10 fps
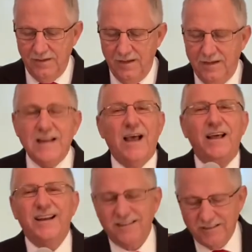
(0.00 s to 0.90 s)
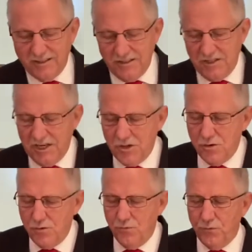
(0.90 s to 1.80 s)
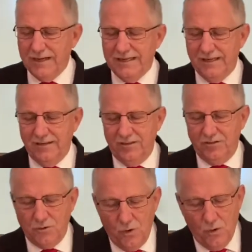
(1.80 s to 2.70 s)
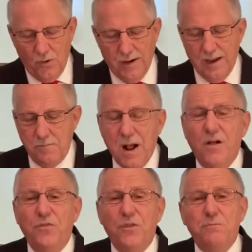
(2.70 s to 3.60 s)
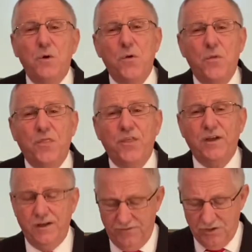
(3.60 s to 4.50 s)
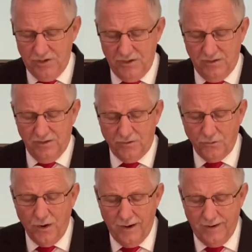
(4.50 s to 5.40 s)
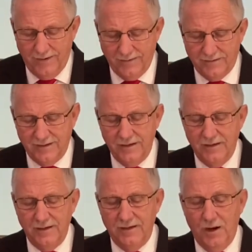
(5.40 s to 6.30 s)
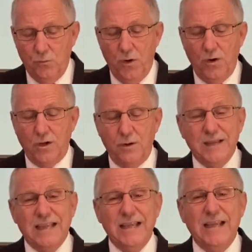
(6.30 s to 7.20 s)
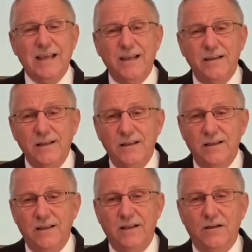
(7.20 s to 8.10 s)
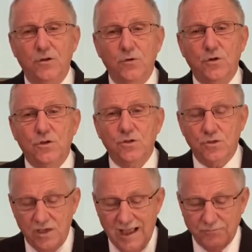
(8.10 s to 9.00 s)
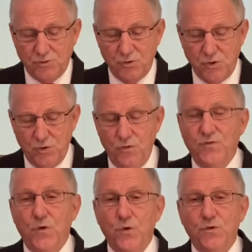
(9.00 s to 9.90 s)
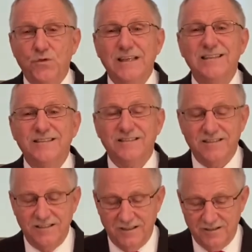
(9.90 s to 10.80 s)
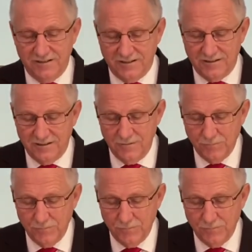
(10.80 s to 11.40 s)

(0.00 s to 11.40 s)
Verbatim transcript: Now let us continue reading the story about the birth of Jesus Christ. And we're going to begin in Luke chapter 2, verse 6.